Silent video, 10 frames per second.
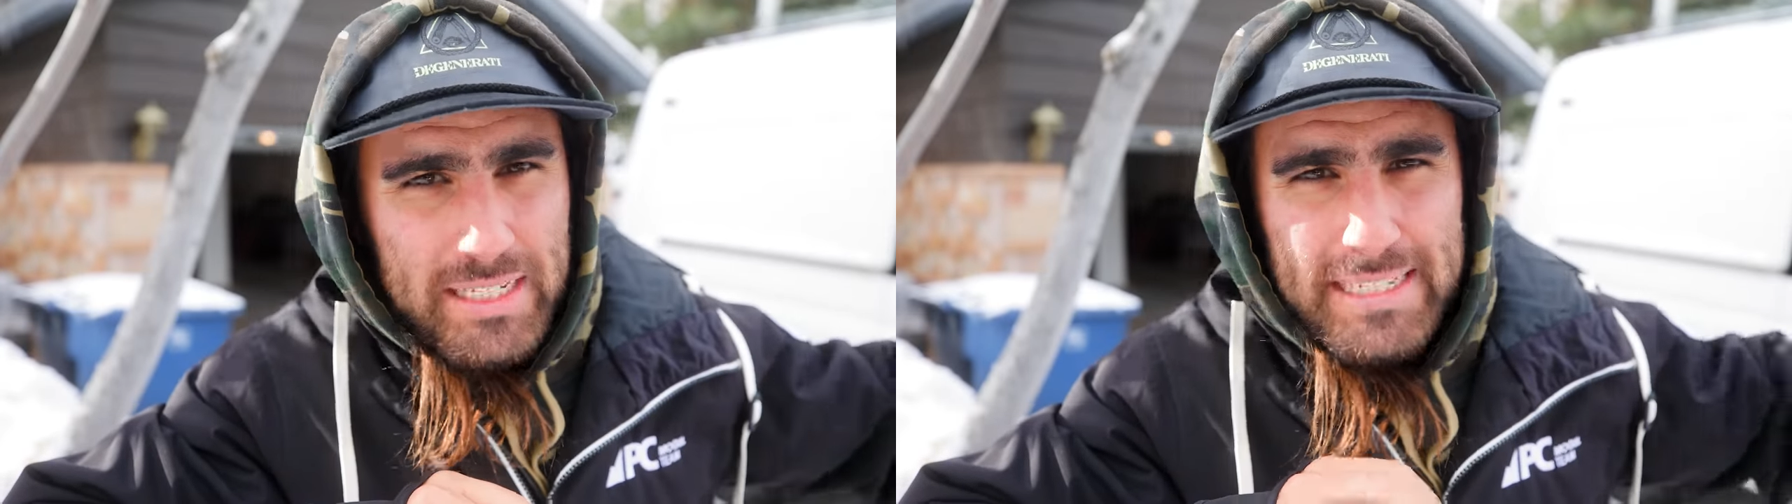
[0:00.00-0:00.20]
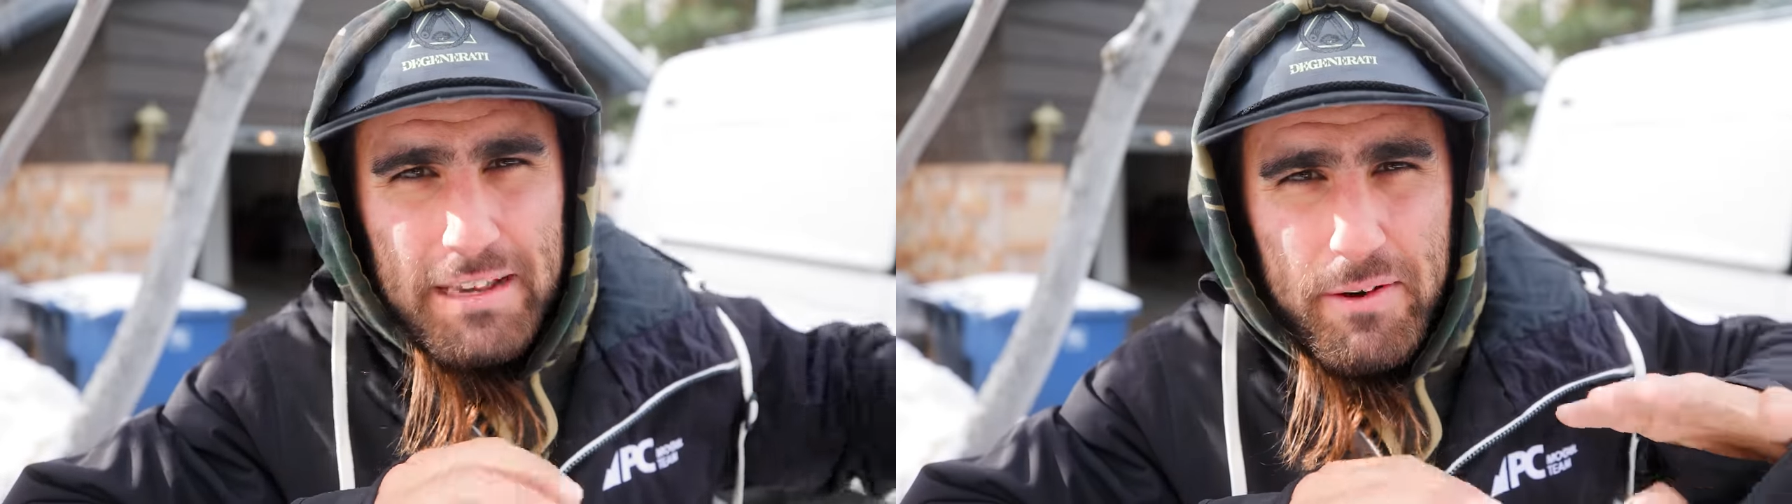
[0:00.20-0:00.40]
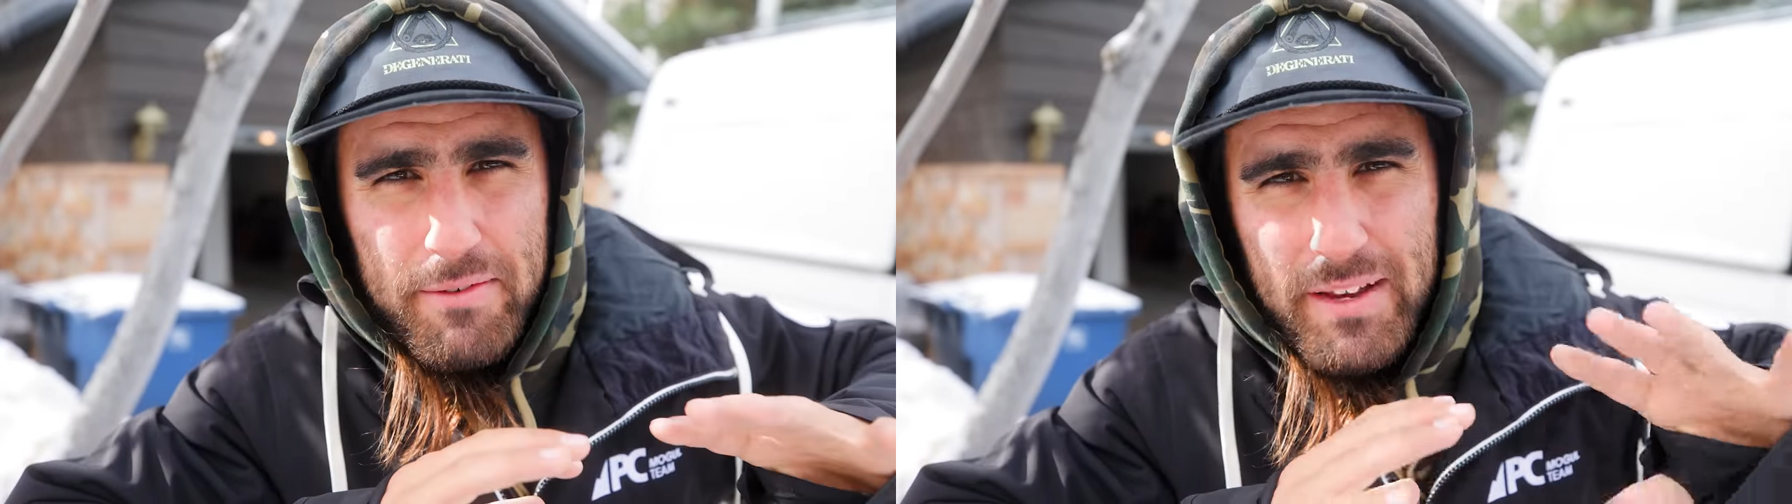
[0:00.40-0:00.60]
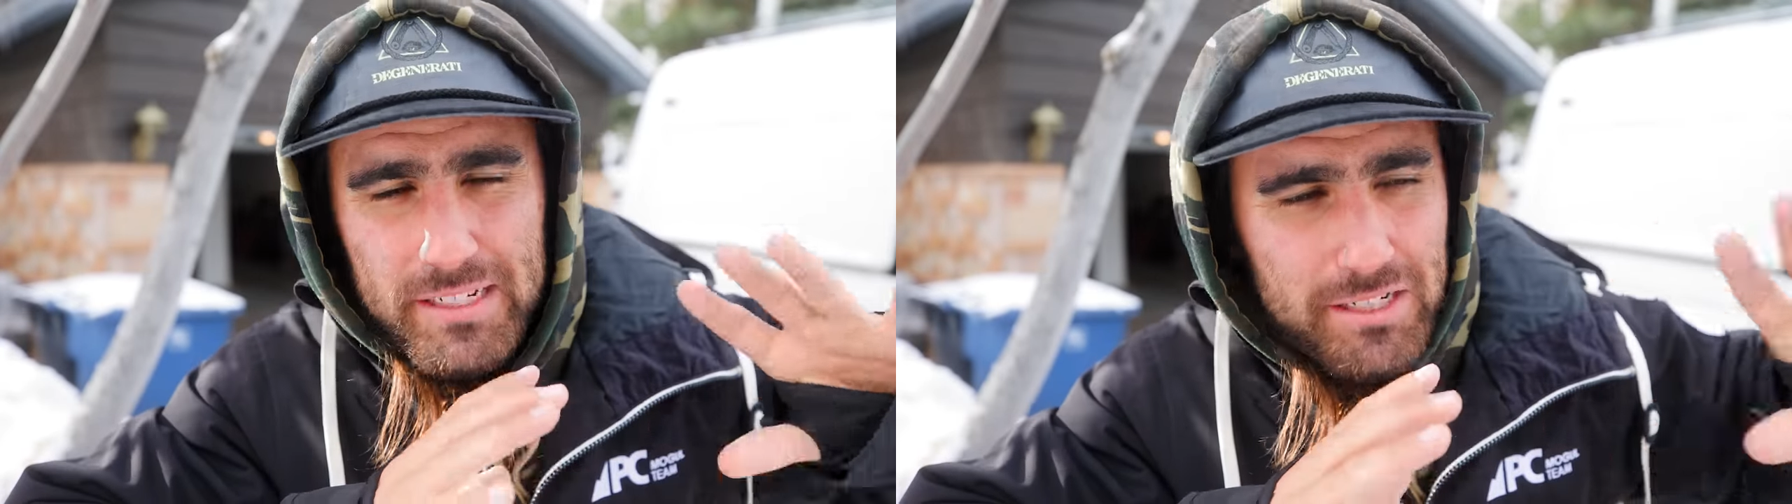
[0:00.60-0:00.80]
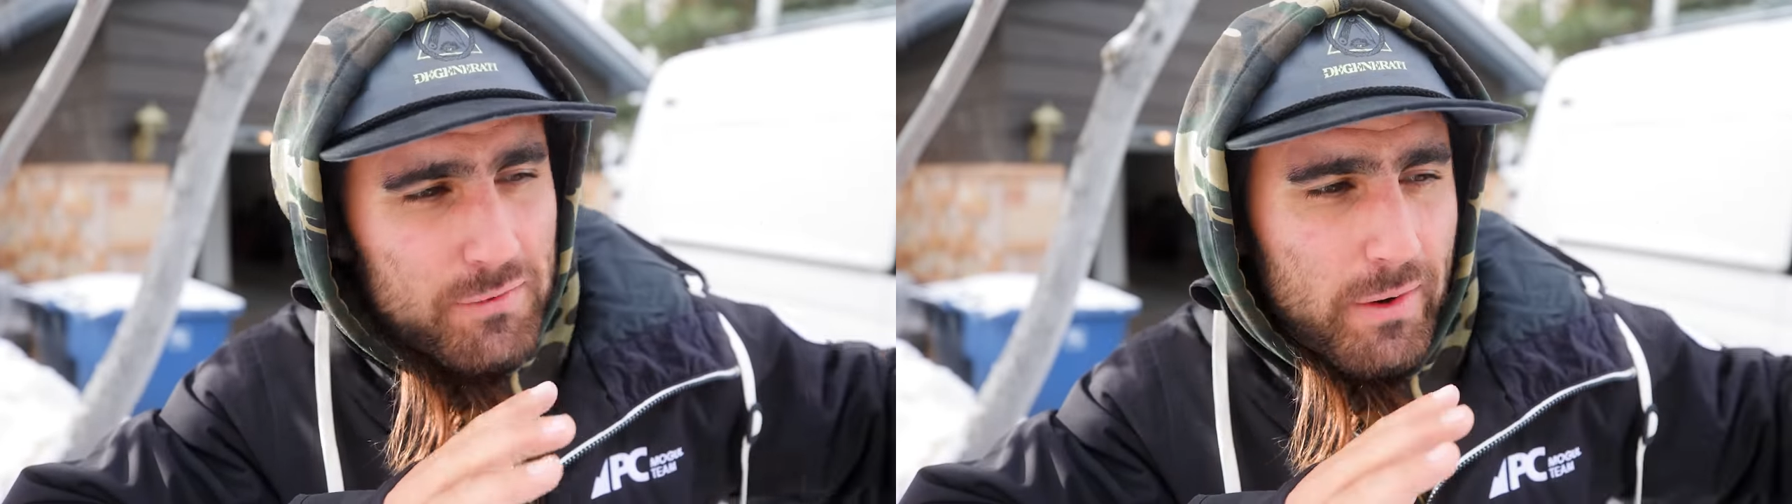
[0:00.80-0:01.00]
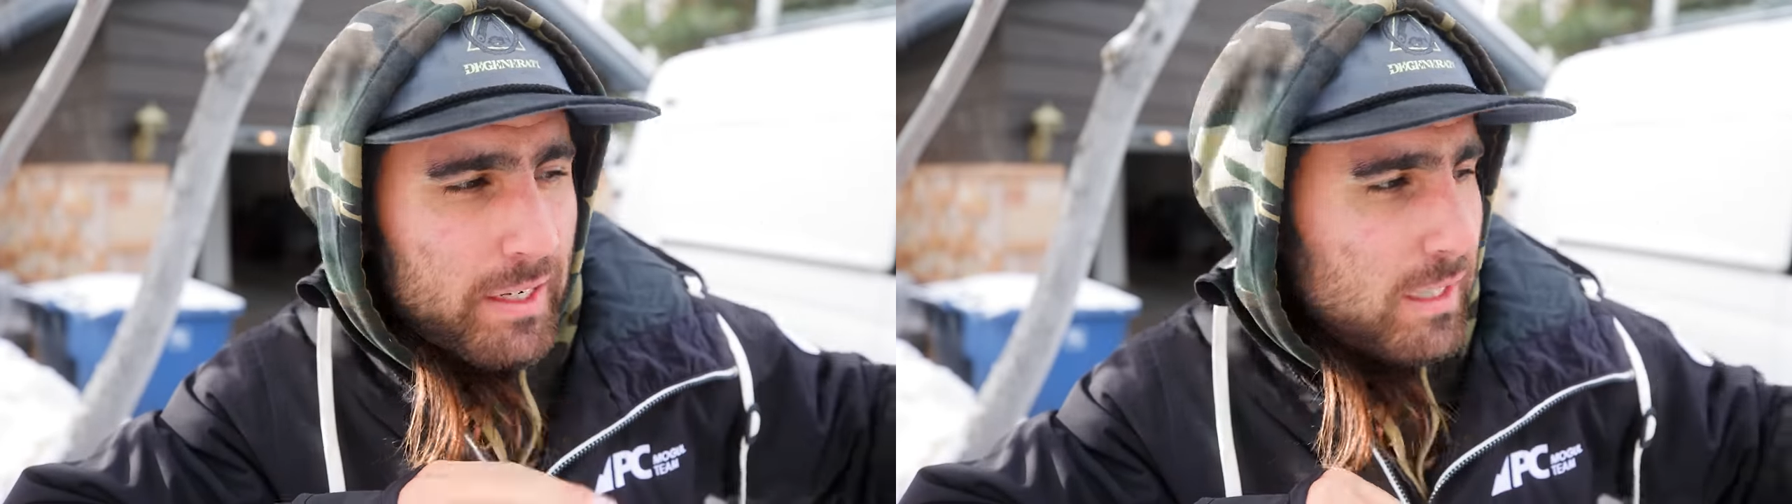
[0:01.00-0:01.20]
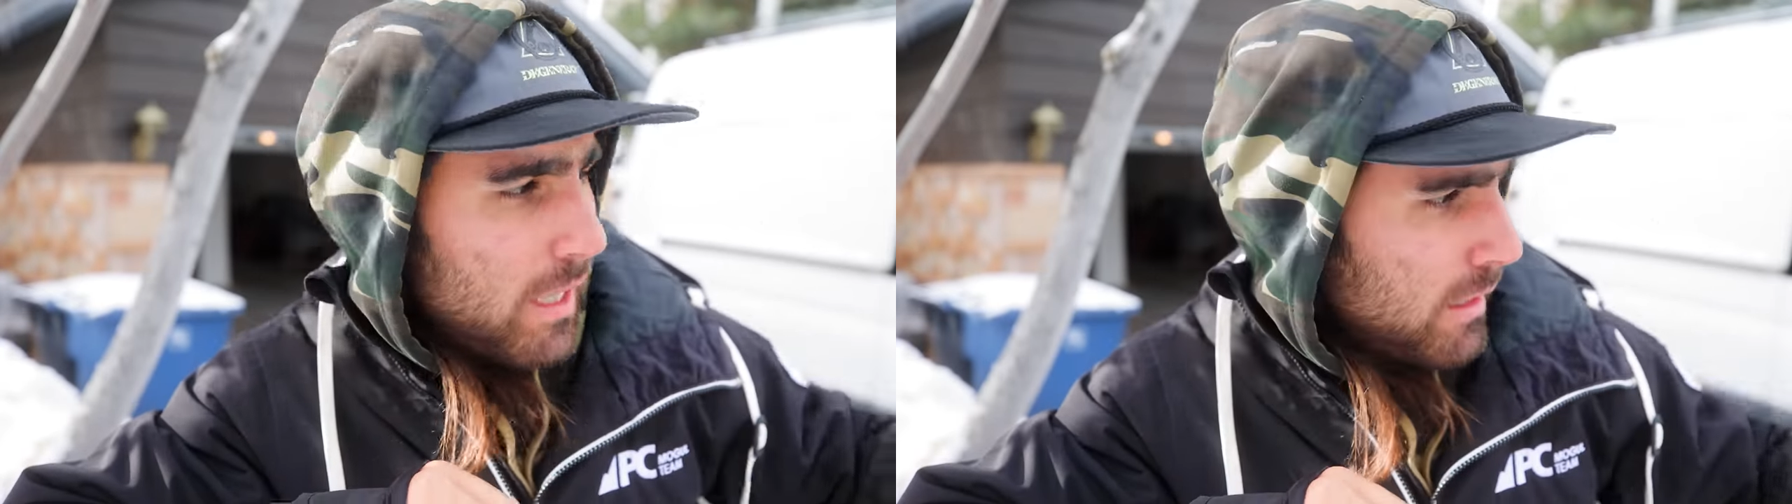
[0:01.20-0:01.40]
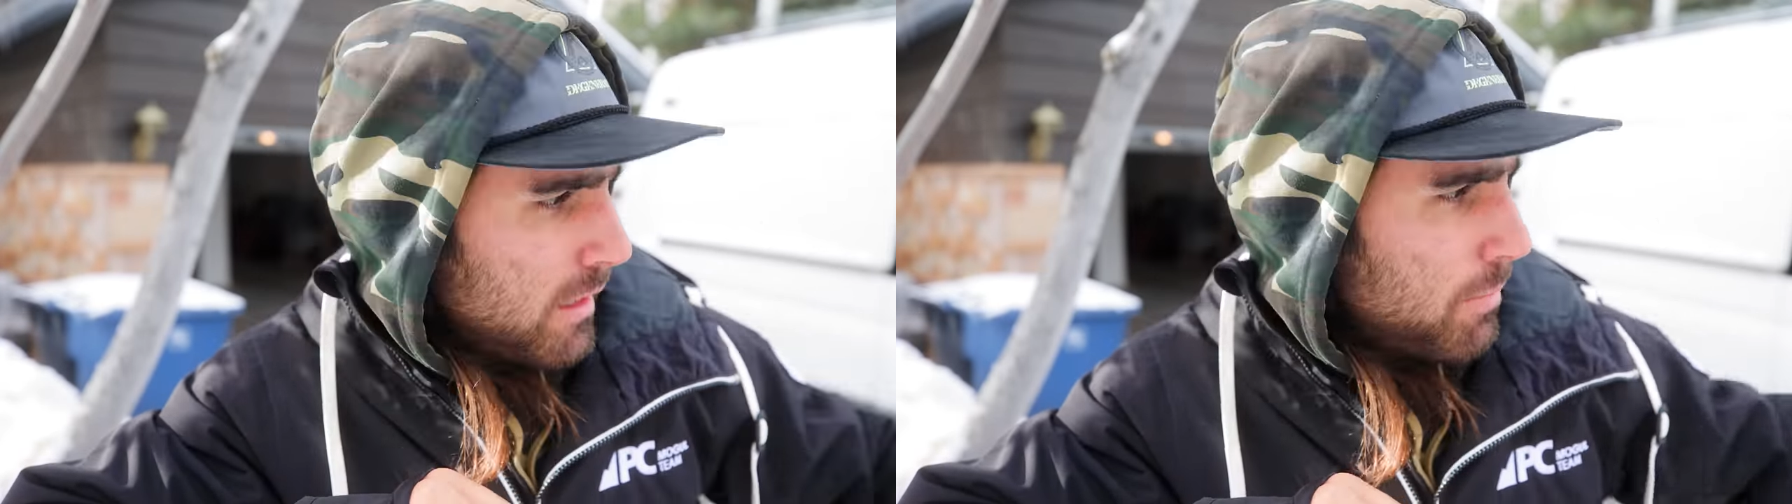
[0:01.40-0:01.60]
I say renovations very
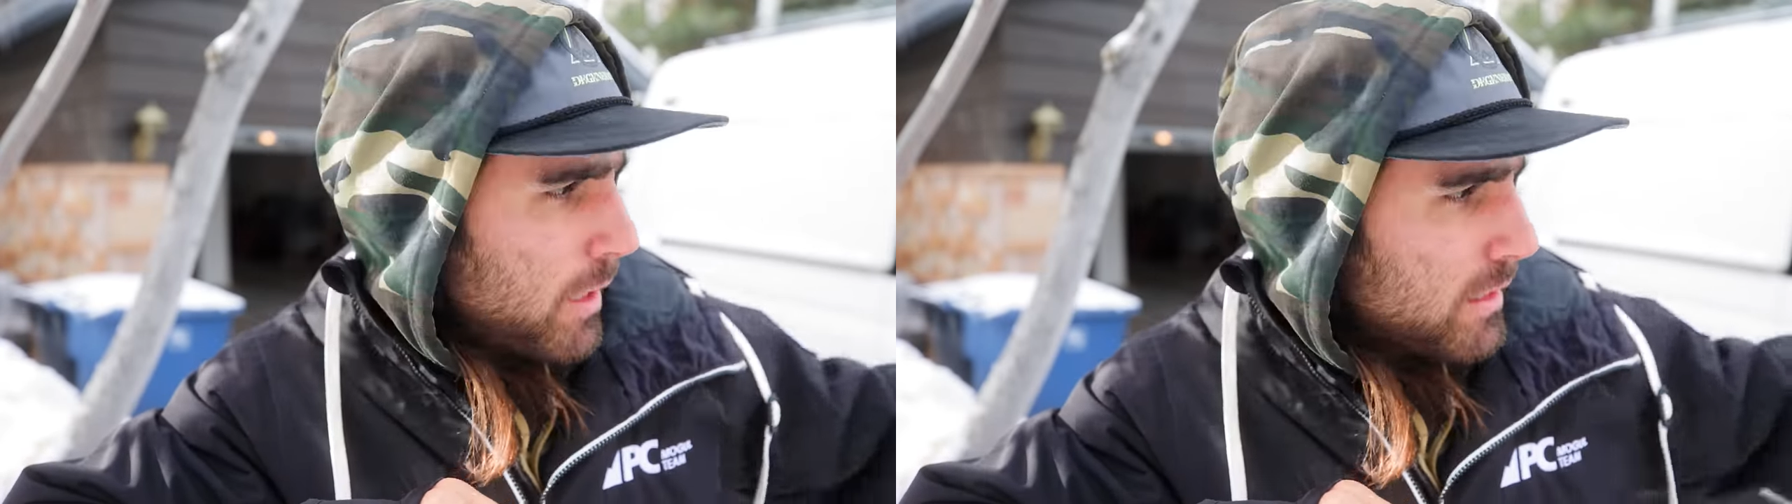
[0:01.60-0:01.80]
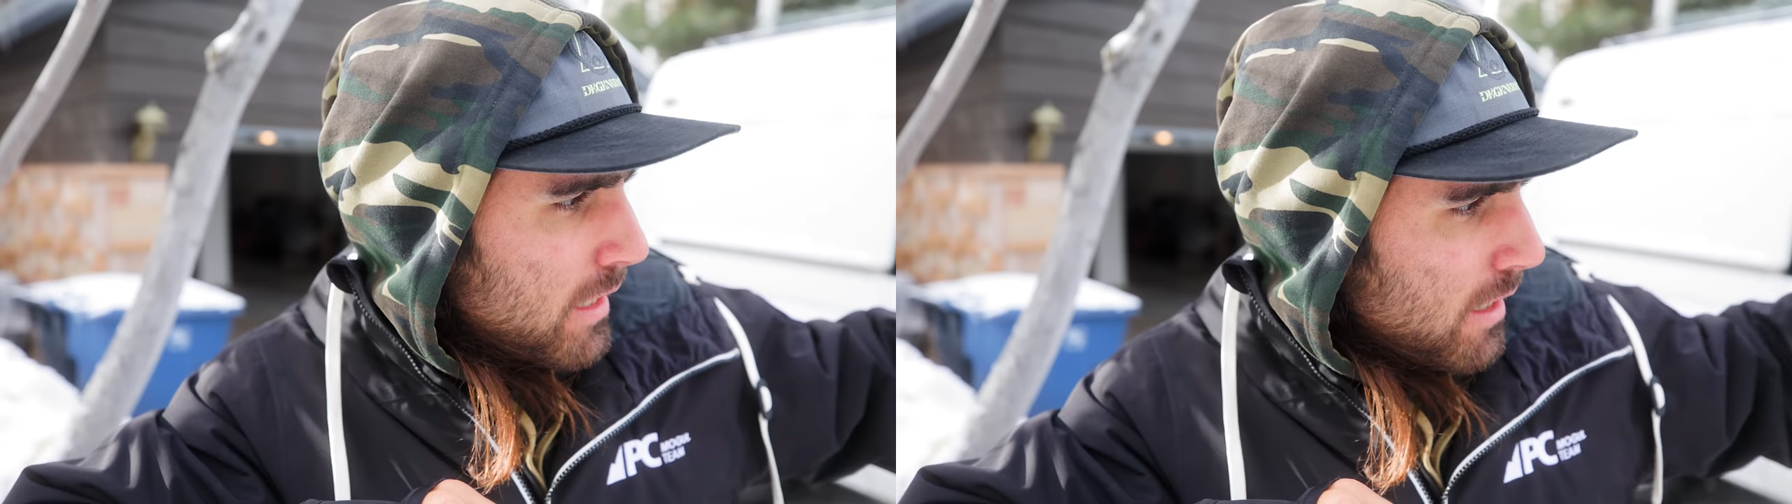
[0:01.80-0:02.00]
lightly, but